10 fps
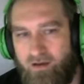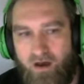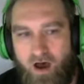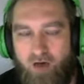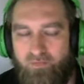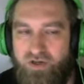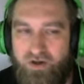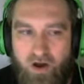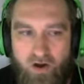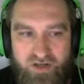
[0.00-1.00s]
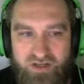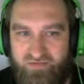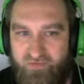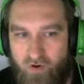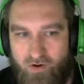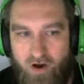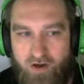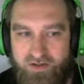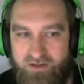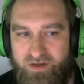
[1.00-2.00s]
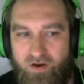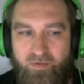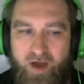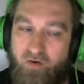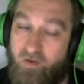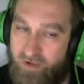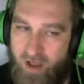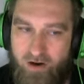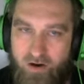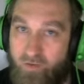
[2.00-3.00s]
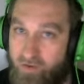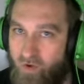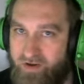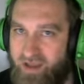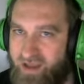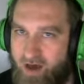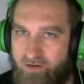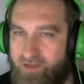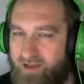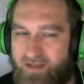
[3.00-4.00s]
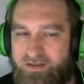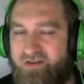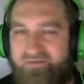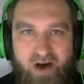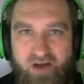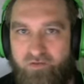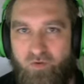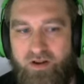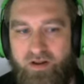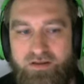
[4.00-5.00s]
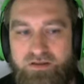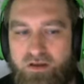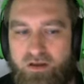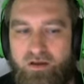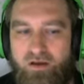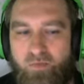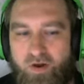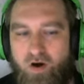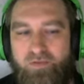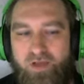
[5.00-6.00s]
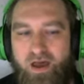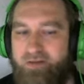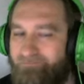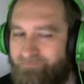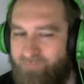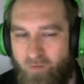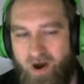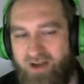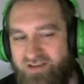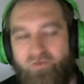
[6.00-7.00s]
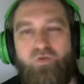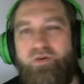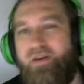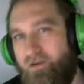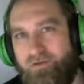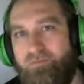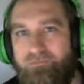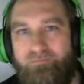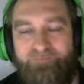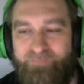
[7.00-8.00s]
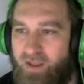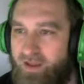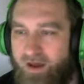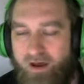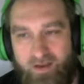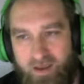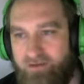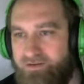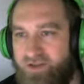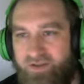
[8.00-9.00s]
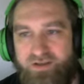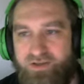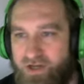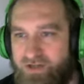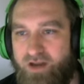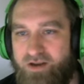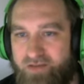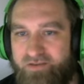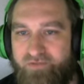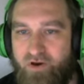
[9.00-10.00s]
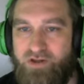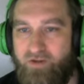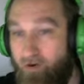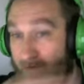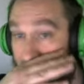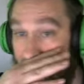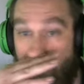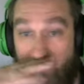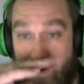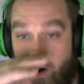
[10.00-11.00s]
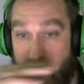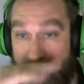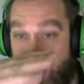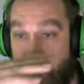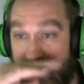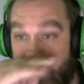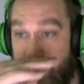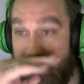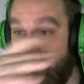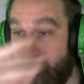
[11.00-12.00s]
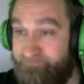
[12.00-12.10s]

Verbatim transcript: Um, Shirahoshi is a four cost zero power blocker with a one K counter. Like that's all fine for what it is, but on play minus four to a character. Again, so this is just another version of what we already, what we already have in Hina.